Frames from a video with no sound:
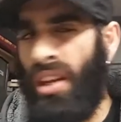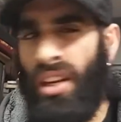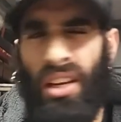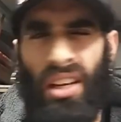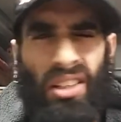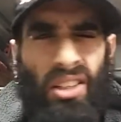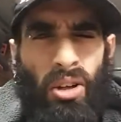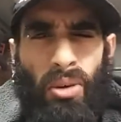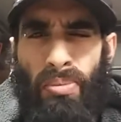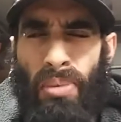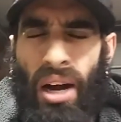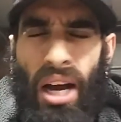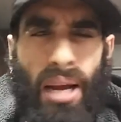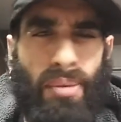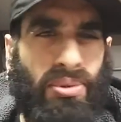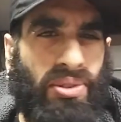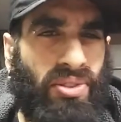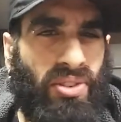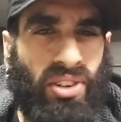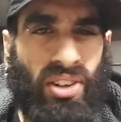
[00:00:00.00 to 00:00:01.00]
Little
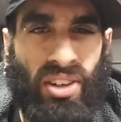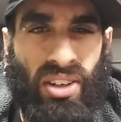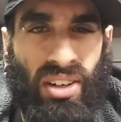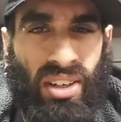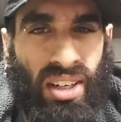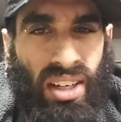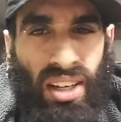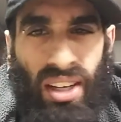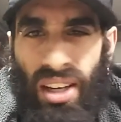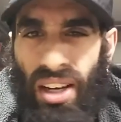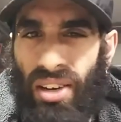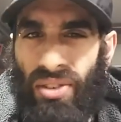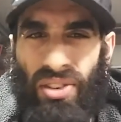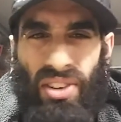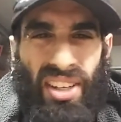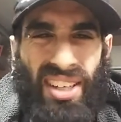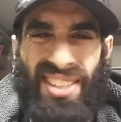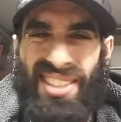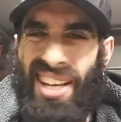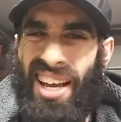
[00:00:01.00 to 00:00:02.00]
pipes for
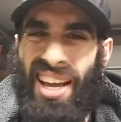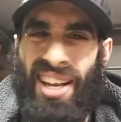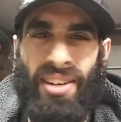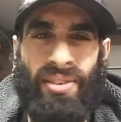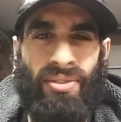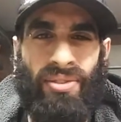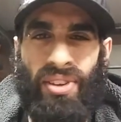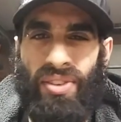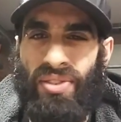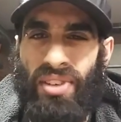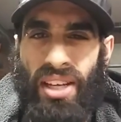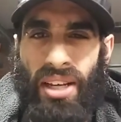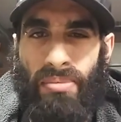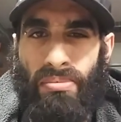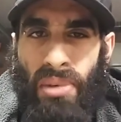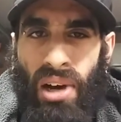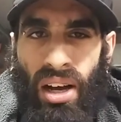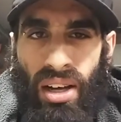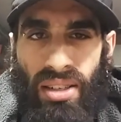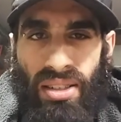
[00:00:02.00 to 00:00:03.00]
for like 10, 15
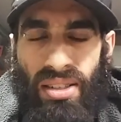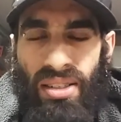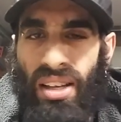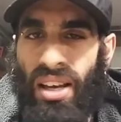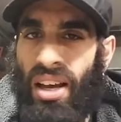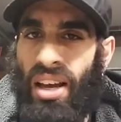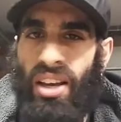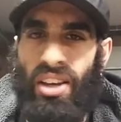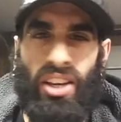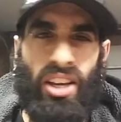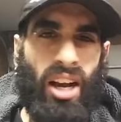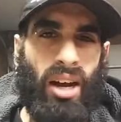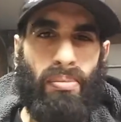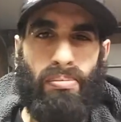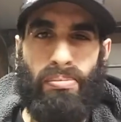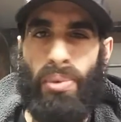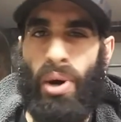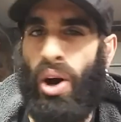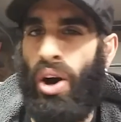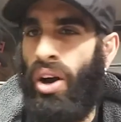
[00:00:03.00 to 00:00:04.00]
bucks. You
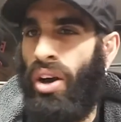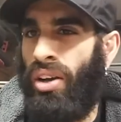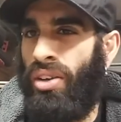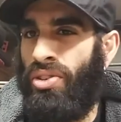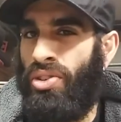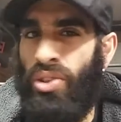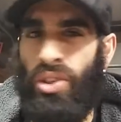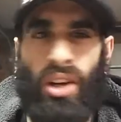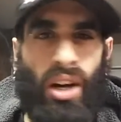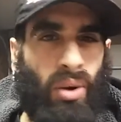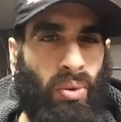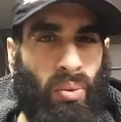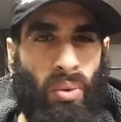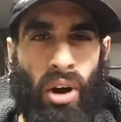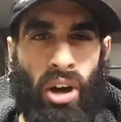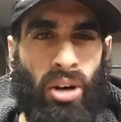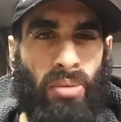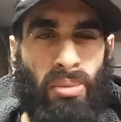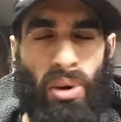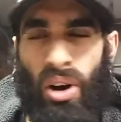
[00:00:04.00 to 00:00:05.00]
got bongs, you got
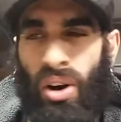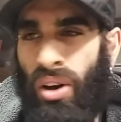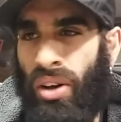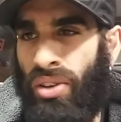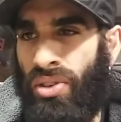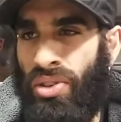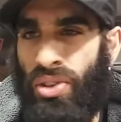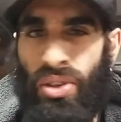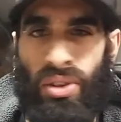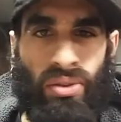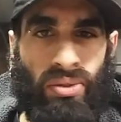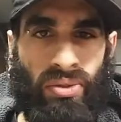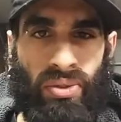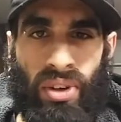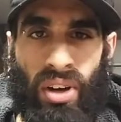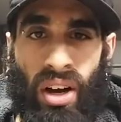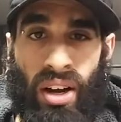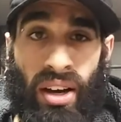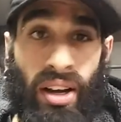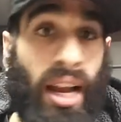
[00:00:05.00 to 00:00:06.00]
water bongs, you've
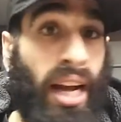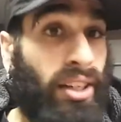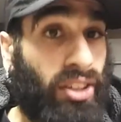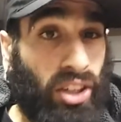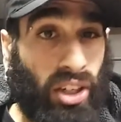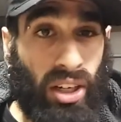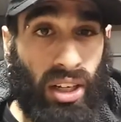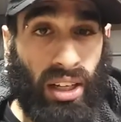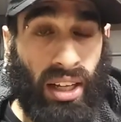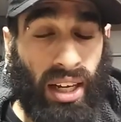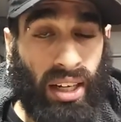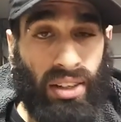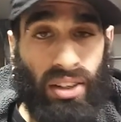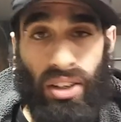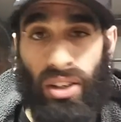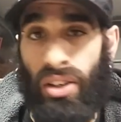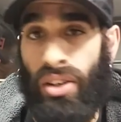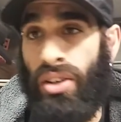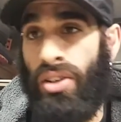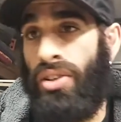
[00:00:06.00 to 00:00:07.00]
got nectar
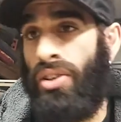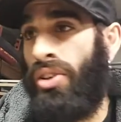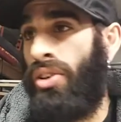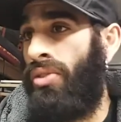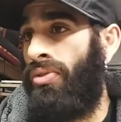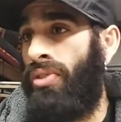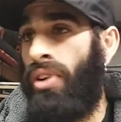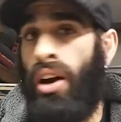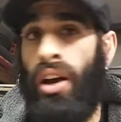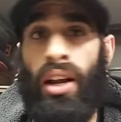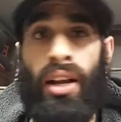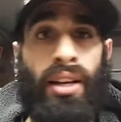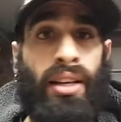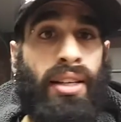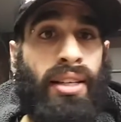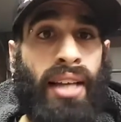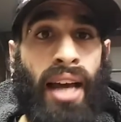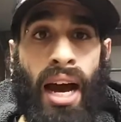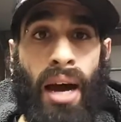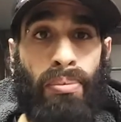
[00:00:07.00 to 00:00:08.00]
collectors, you've got
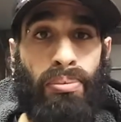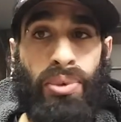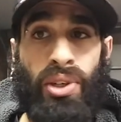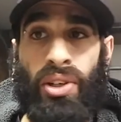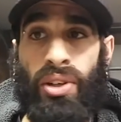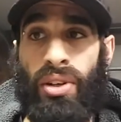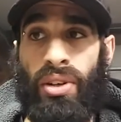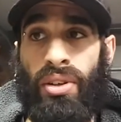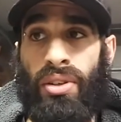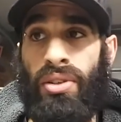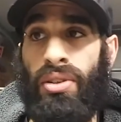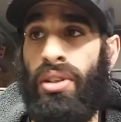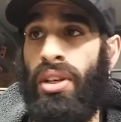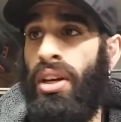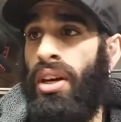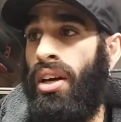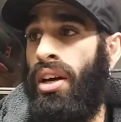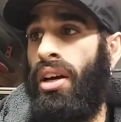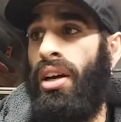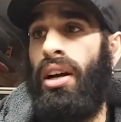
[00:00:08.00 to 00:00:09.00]
adapters.
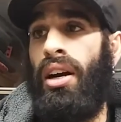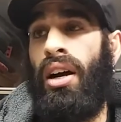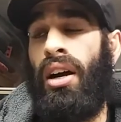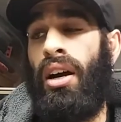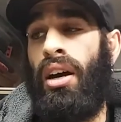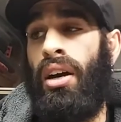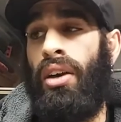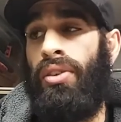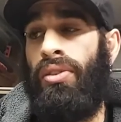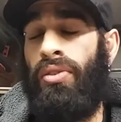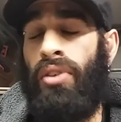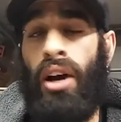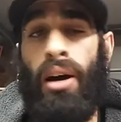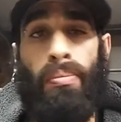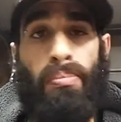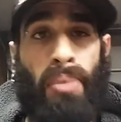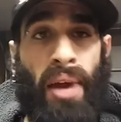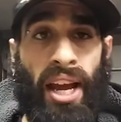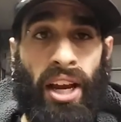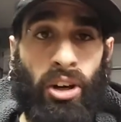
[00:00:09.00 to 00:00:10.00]
Uh, you've
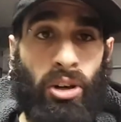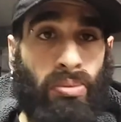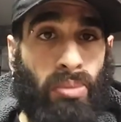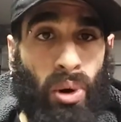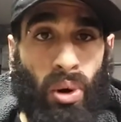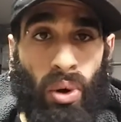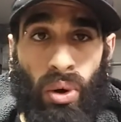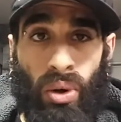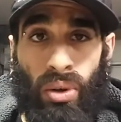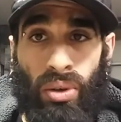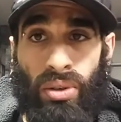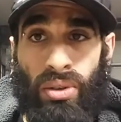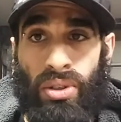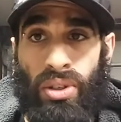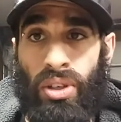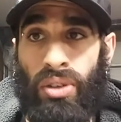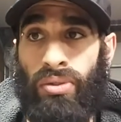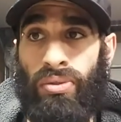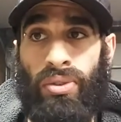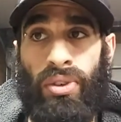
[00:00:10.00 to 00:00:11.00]
got banger bowls,
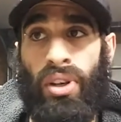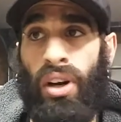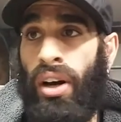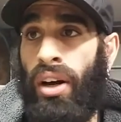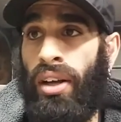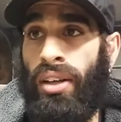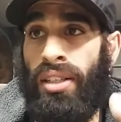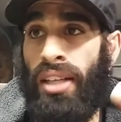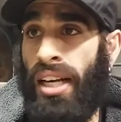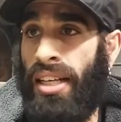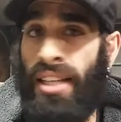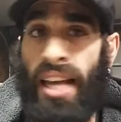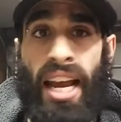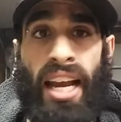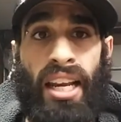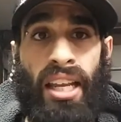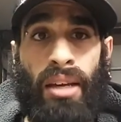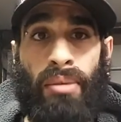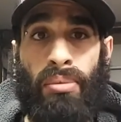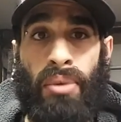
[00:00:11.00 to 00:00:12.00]
you've got
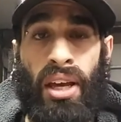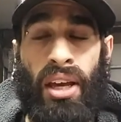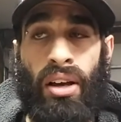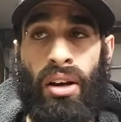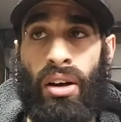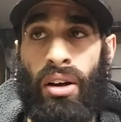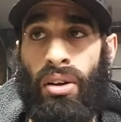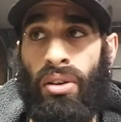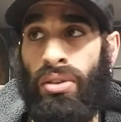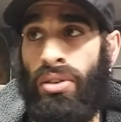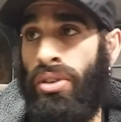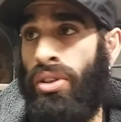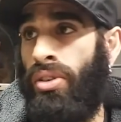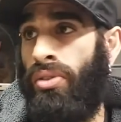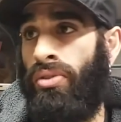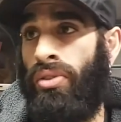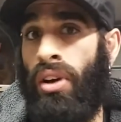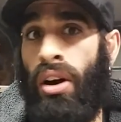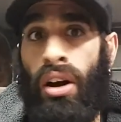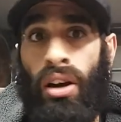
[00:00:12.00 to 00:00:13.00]
titanium nails,
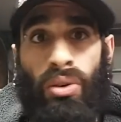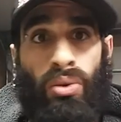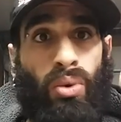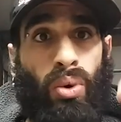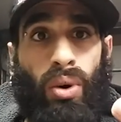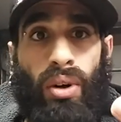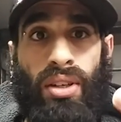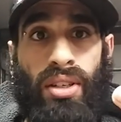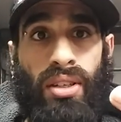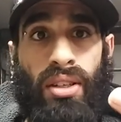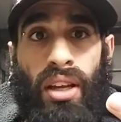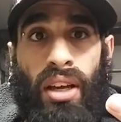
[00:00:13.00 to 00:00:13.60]
you've got quartz